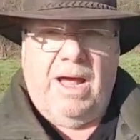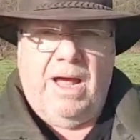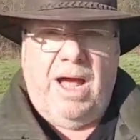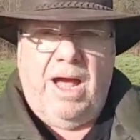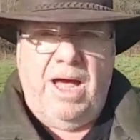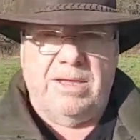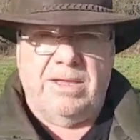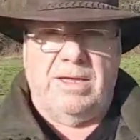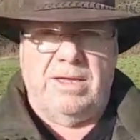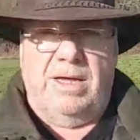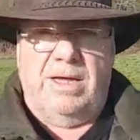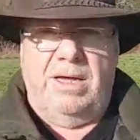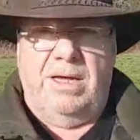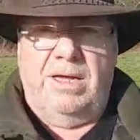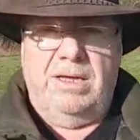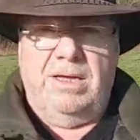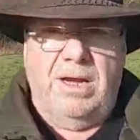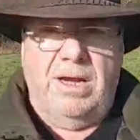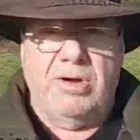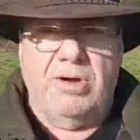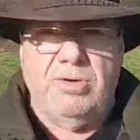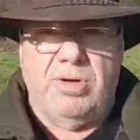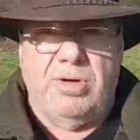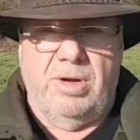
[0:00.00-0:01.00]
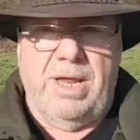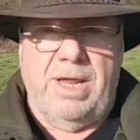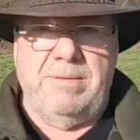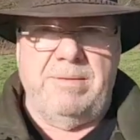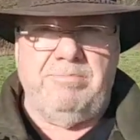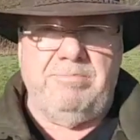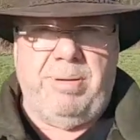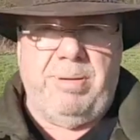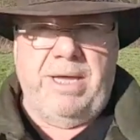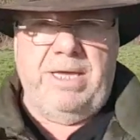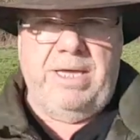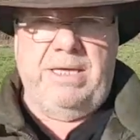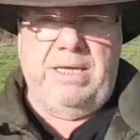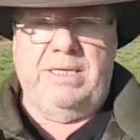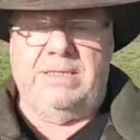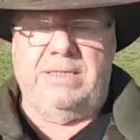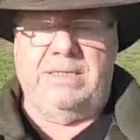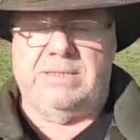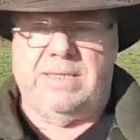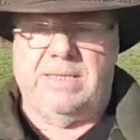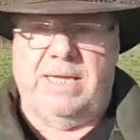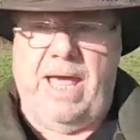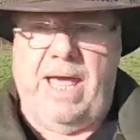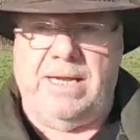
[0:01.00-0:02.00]
other local MPs,
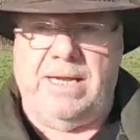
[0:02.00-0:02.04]
the